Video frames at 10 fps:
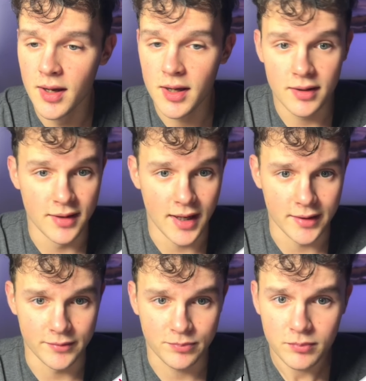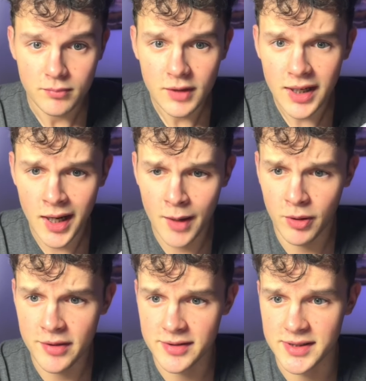Then
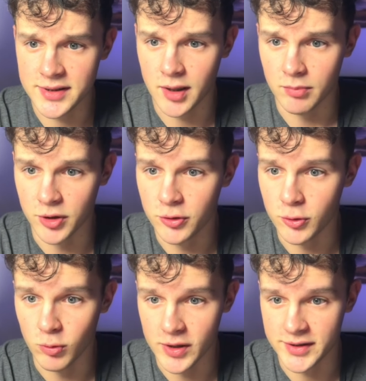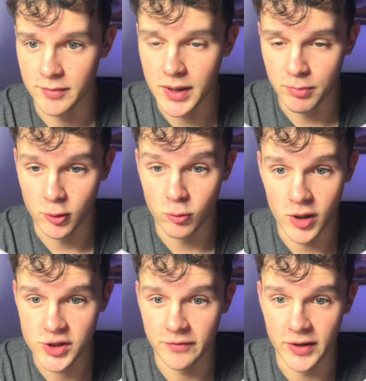hypothesis number 2 was the people who
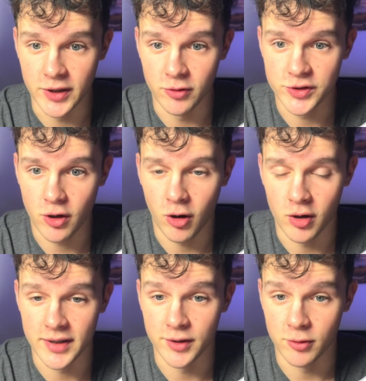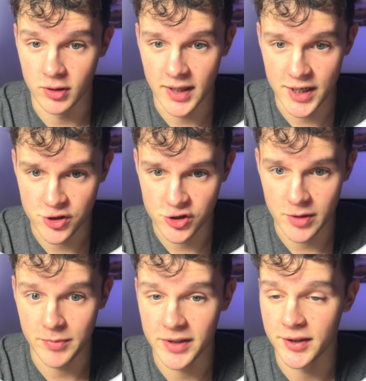watch the videos are in a
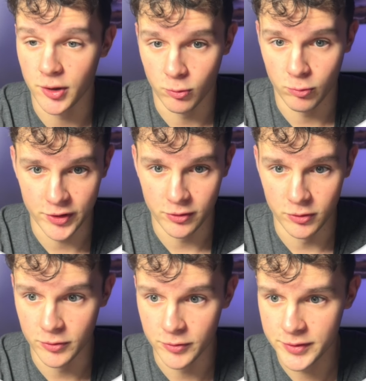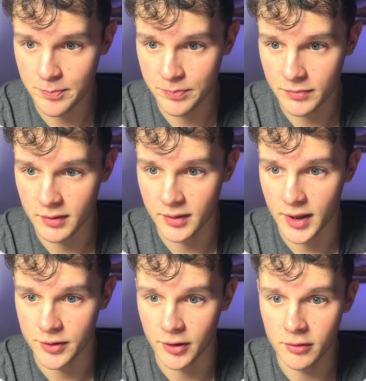relationship that they don't want to lose.
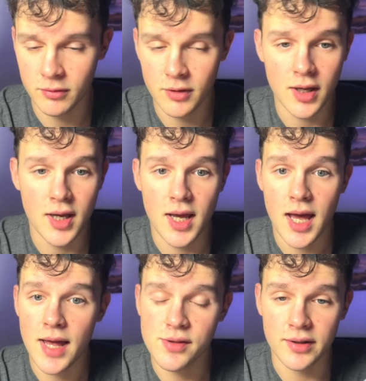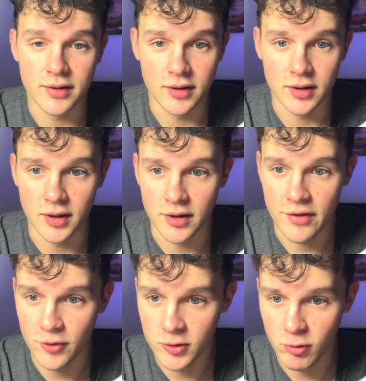There you go. And then
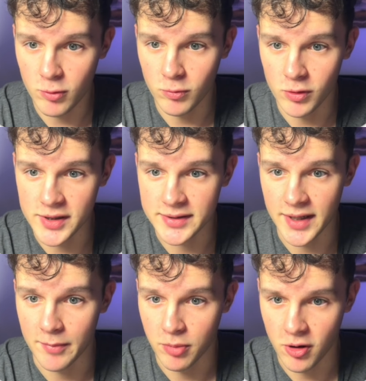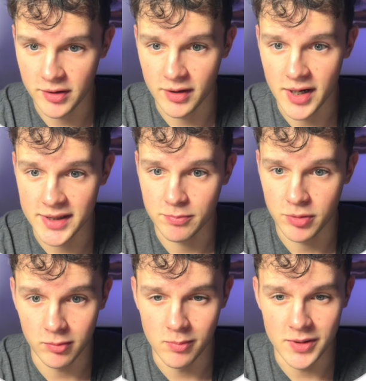the third one was their partner has
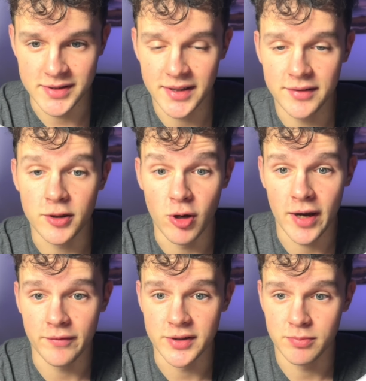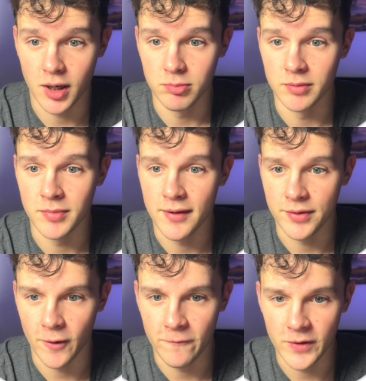probably said, you have this problem,
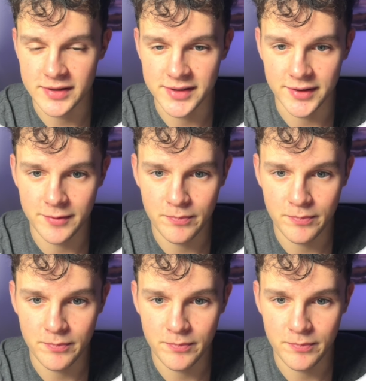now fix it.